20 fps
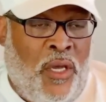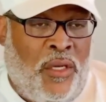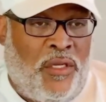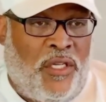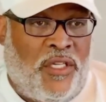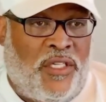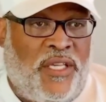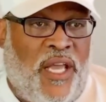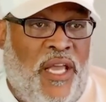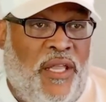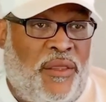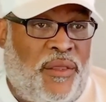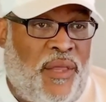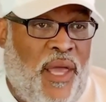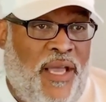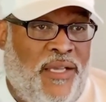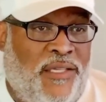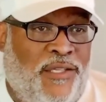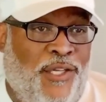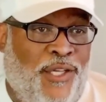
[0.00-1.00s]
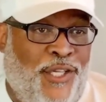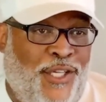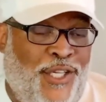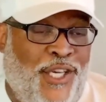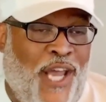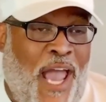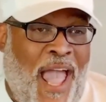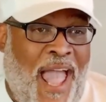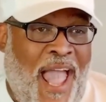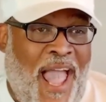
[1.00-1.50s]
to say thanks to
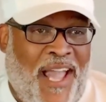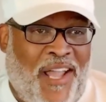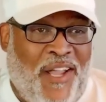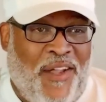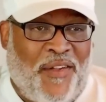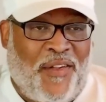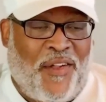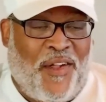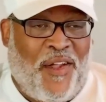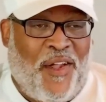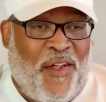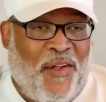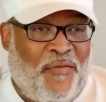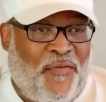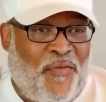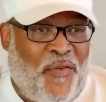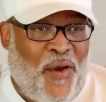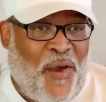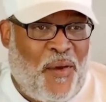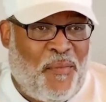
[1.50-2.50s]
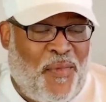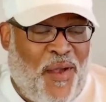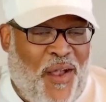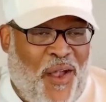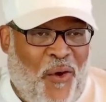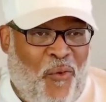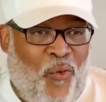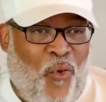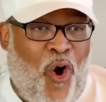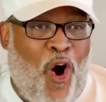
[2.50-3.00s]
Jack uh, from
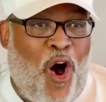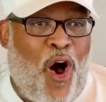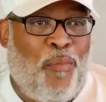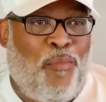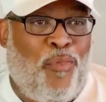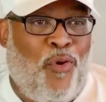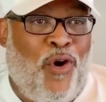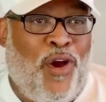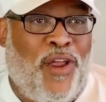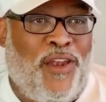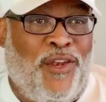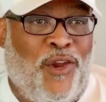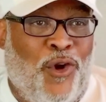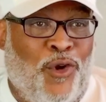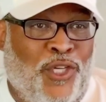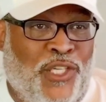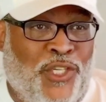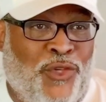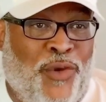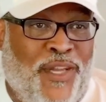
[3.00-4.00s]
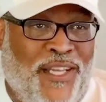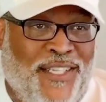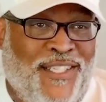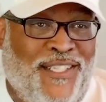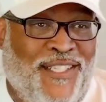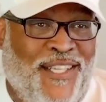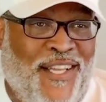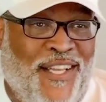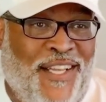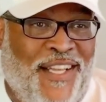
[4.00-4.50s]
uh, Wallboard Nursery and
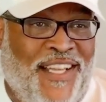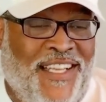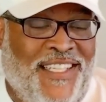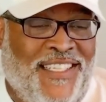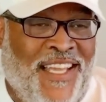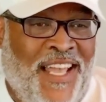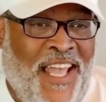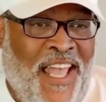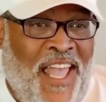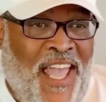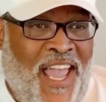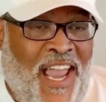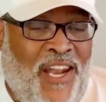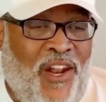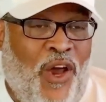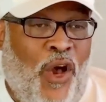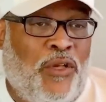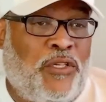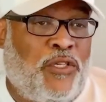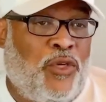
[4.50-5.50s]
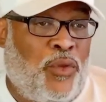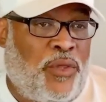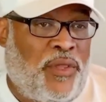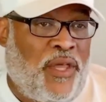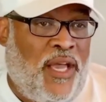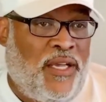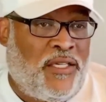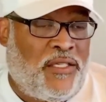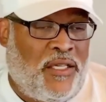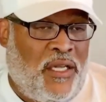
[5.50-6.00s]
Sons, and also
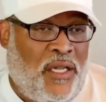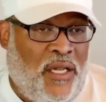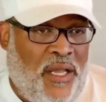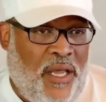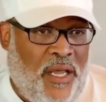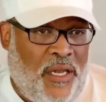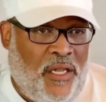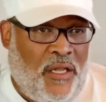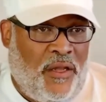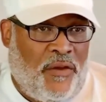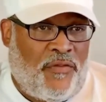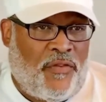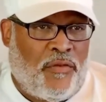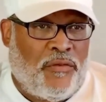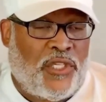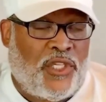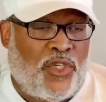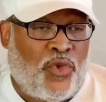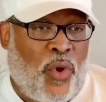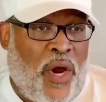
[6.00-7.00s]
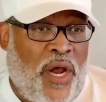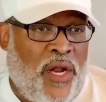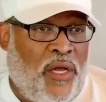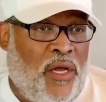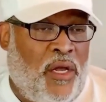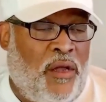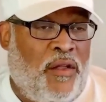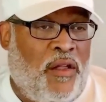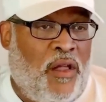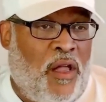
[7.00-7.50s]
thanks to Linda from
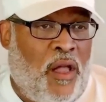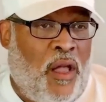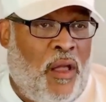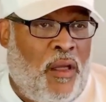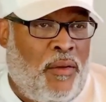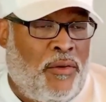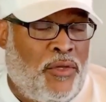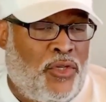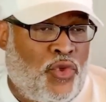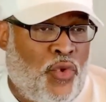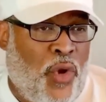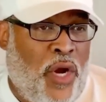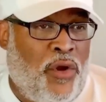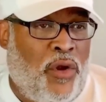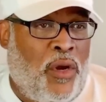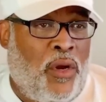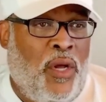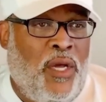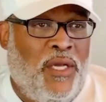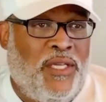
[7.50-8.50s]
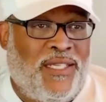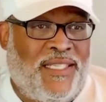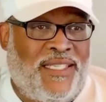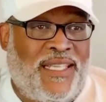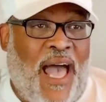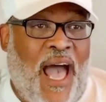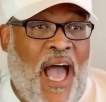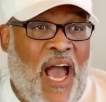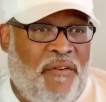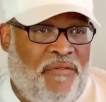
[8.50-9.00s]
Schrader, uh, Schrader
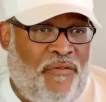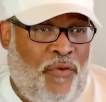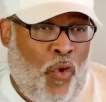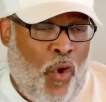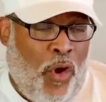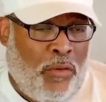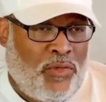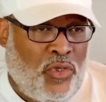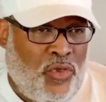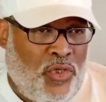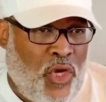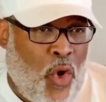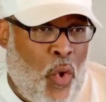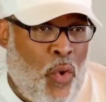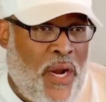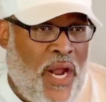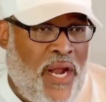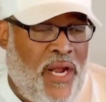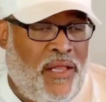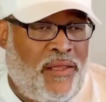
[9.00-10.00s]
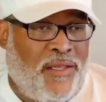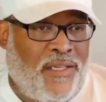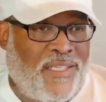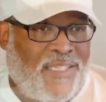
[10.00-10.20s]
Sod Farms who donated the